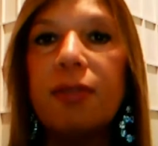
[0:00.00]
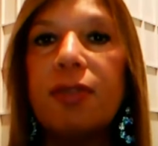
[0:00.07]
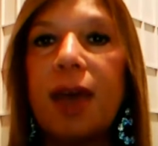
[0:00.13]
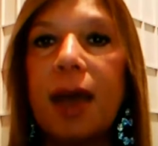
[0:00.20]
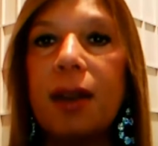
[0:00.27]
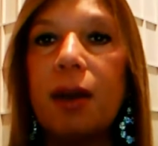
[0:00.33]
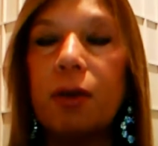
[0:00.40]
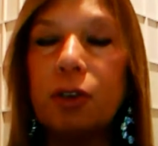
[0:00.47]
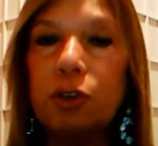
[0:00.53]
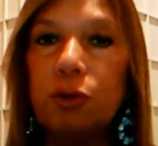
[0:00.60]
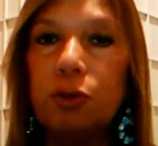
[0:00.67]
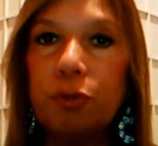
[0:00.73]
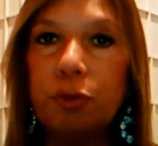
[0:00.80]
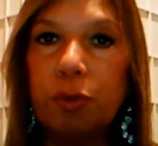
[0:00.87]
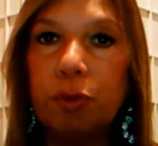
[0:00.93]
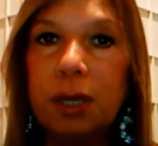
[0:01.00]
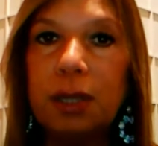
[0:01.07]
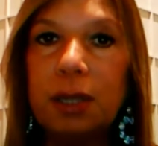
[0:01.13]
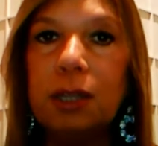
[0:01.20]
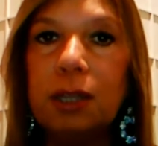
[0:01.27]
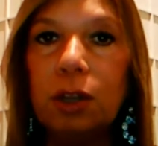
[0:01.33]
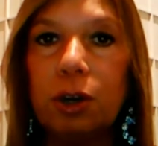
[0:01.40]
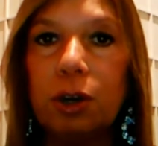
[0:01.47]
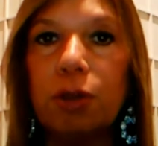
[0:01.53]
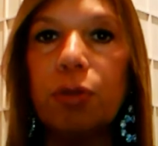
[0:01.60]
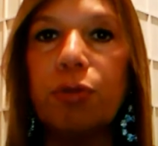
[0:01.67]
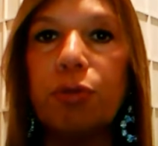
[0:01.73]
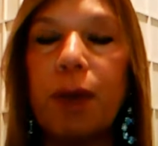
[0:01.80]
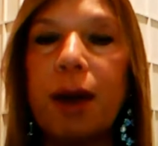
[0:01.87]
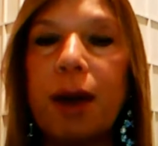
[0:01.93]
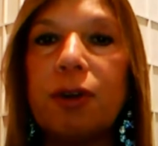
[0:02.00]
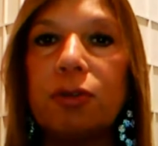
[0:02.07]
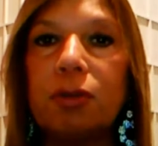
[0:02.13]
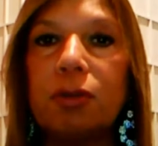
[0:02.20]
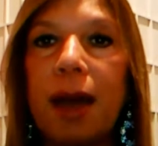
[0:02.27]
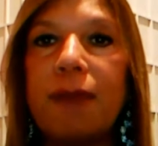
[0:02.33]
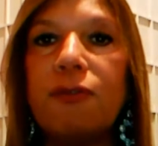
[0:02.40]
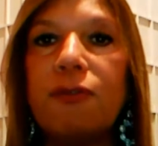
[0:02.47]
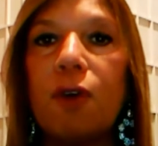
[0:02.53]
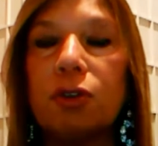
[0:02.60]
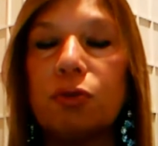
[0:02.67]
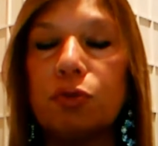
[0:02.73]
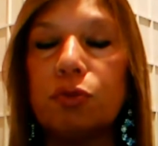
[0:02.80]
that you really learn throughout your life are